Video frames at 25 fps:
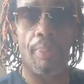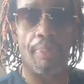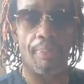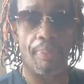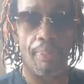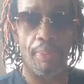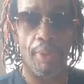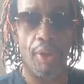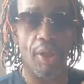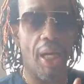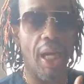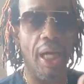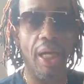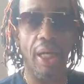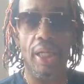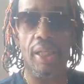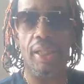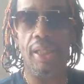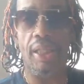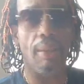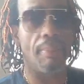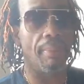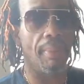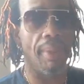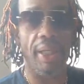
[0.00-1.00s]
you're not going to
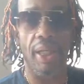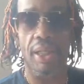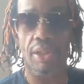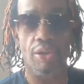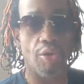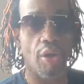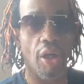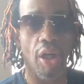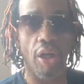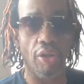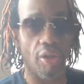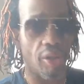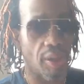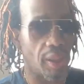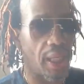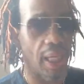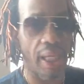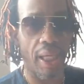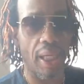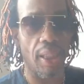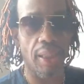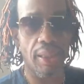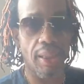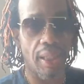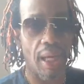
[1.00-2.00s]
see many astrologers like
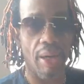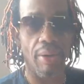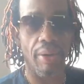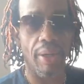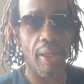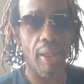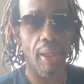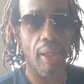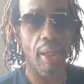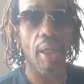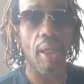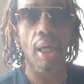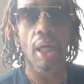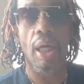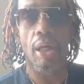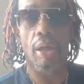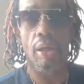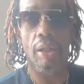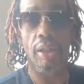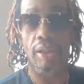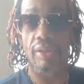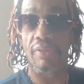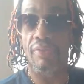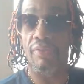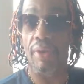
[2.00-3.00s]
us out here because
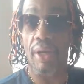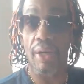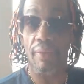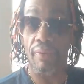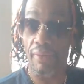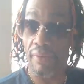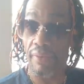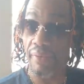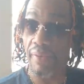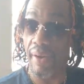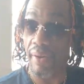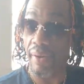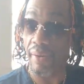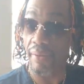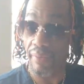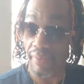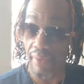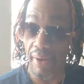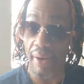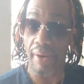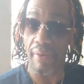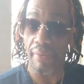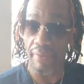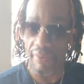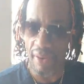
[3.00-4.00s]
it's very, very,
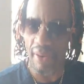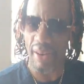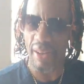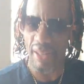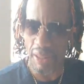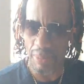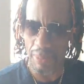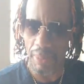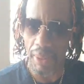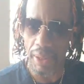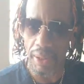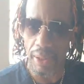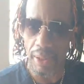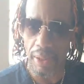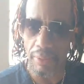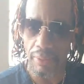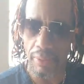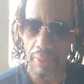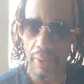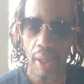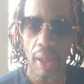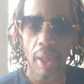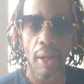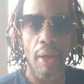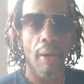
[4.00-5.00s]
very, very expensive.
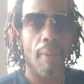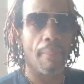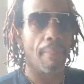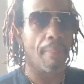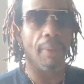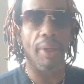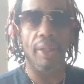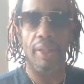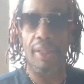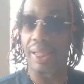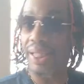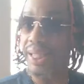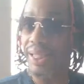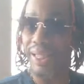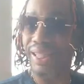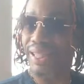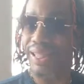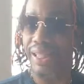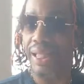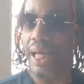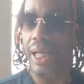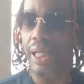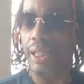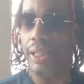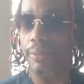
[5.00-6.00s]
But this is
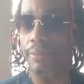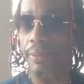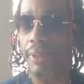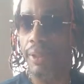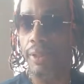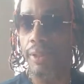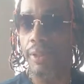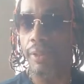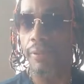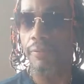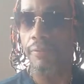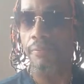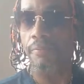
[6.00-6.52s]
not expensive.